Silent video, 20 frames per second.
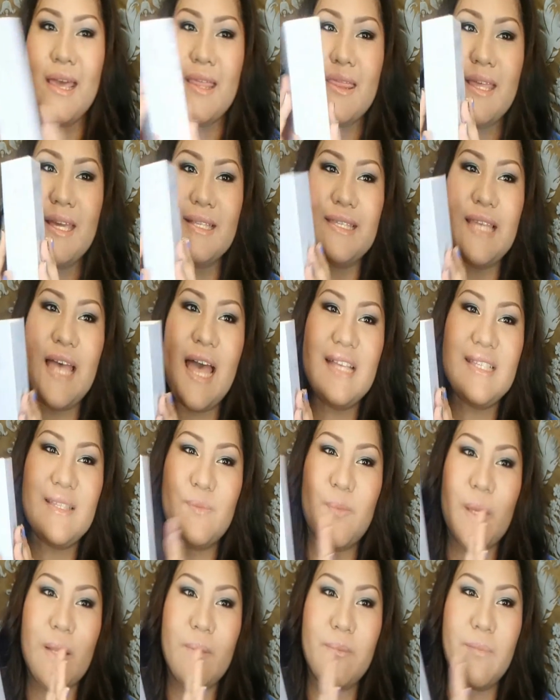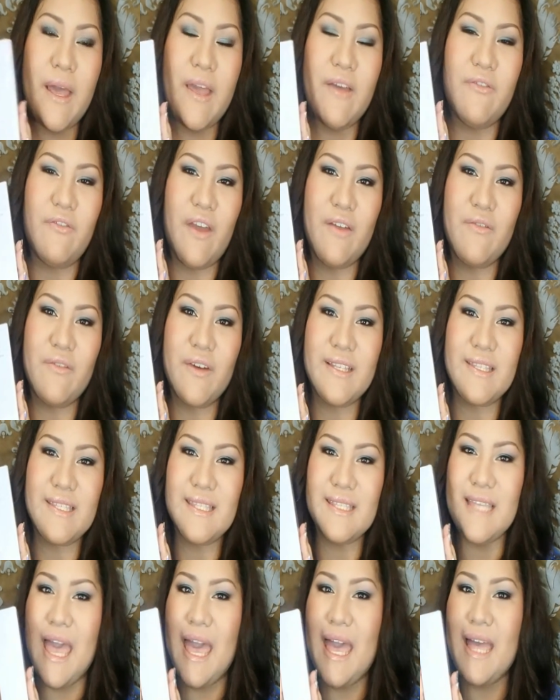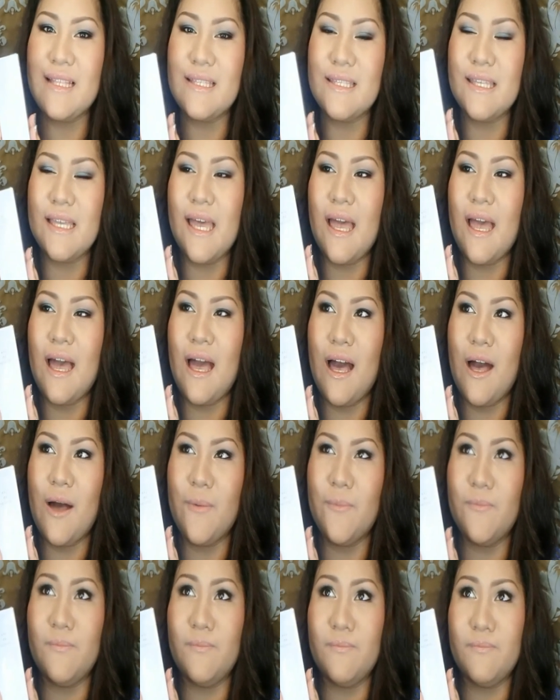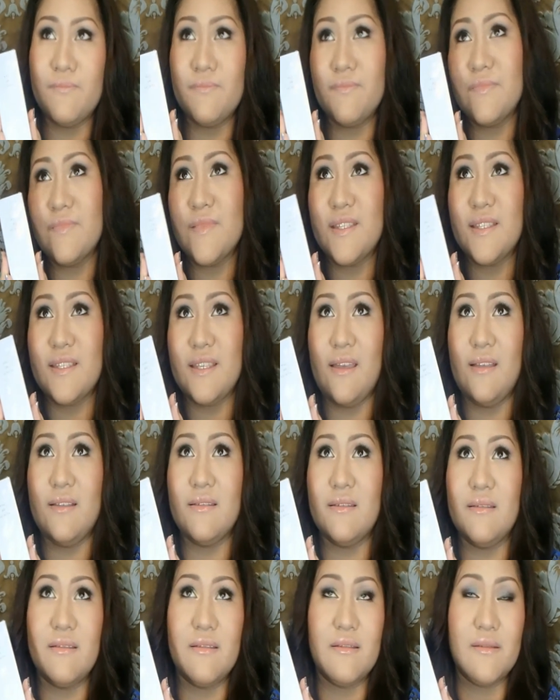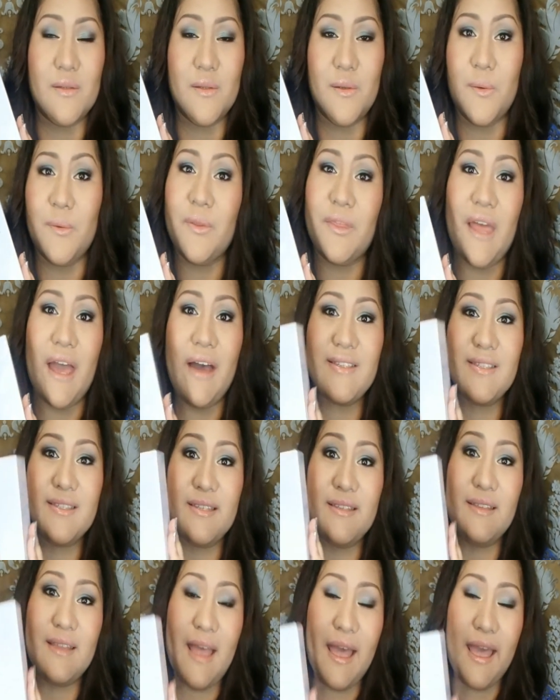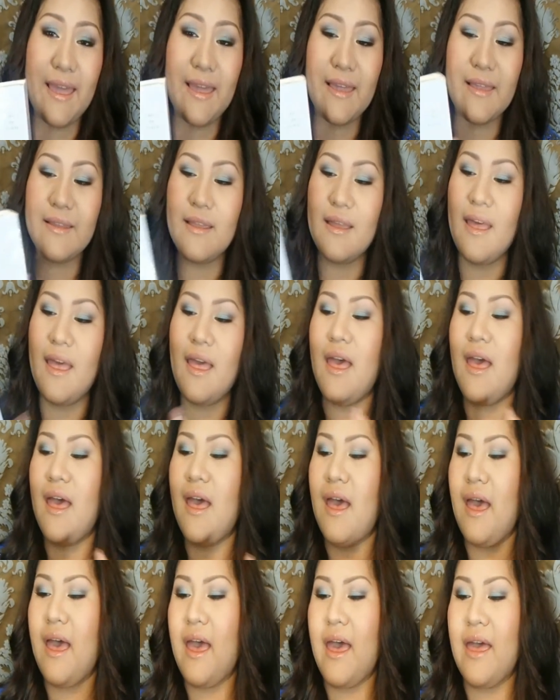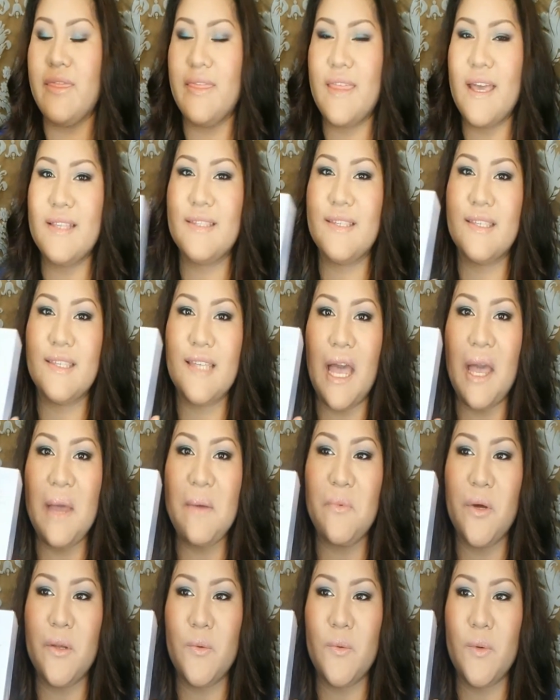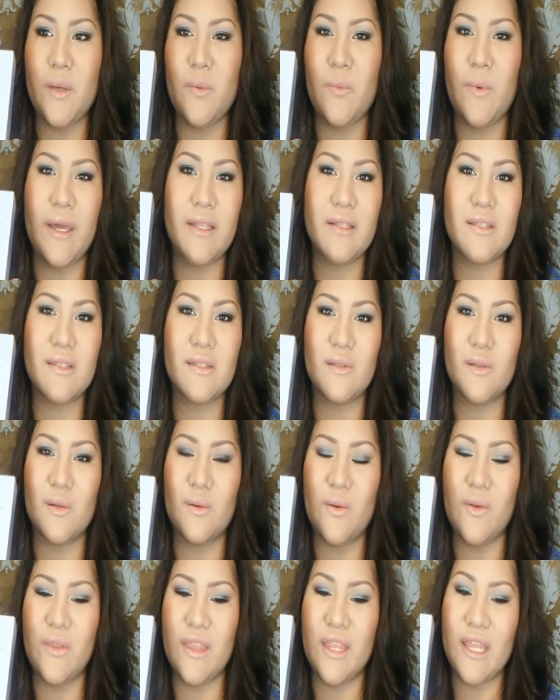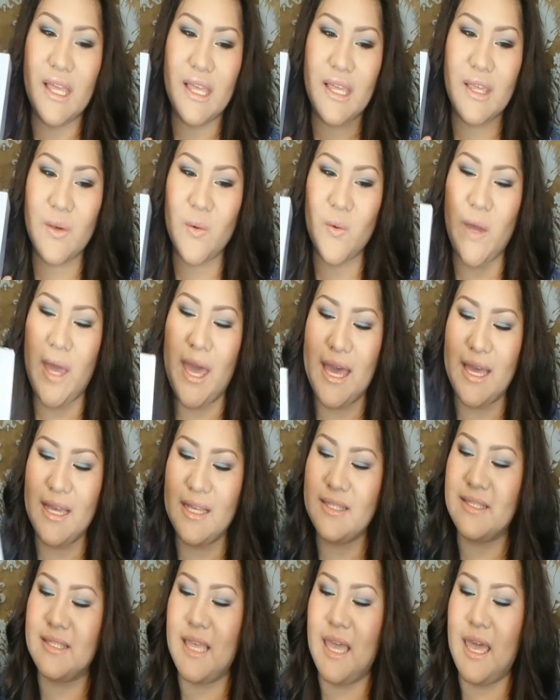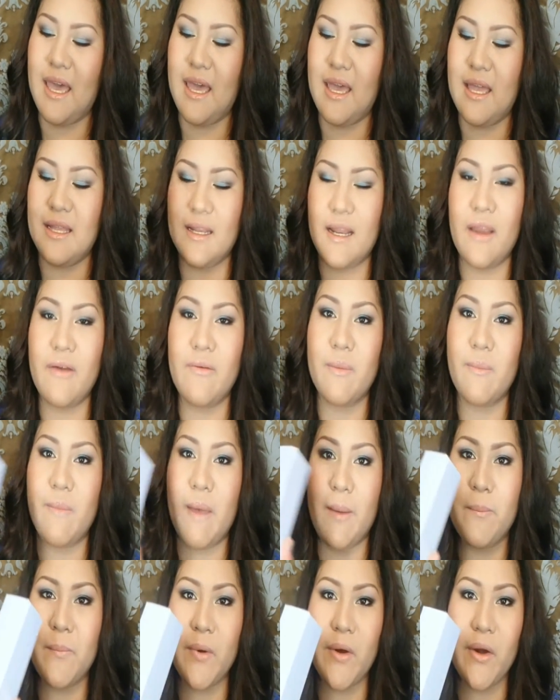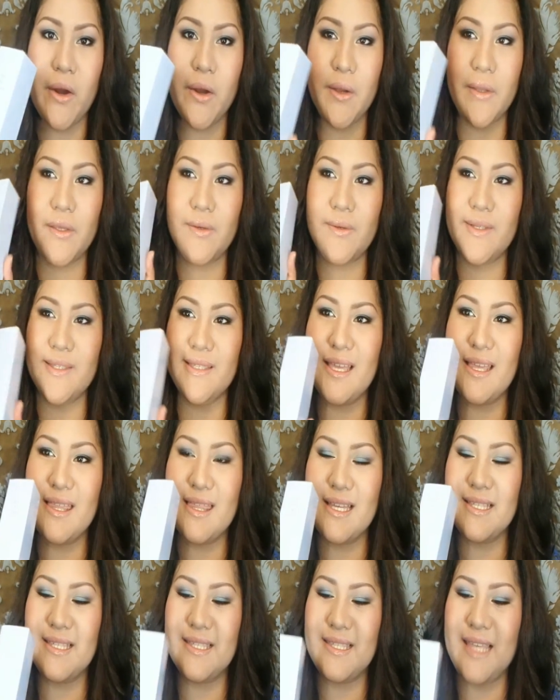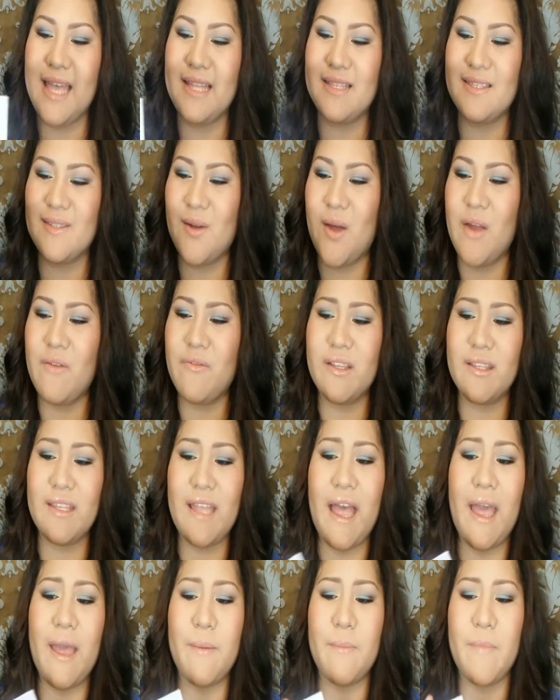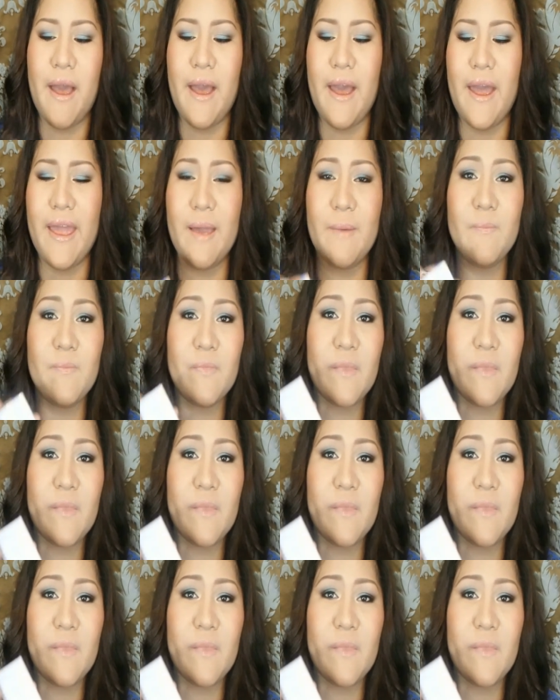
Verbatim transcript: this has been my favorite scent since 2009, and that's the time when we went to the US, and I remember using this scent. So every time I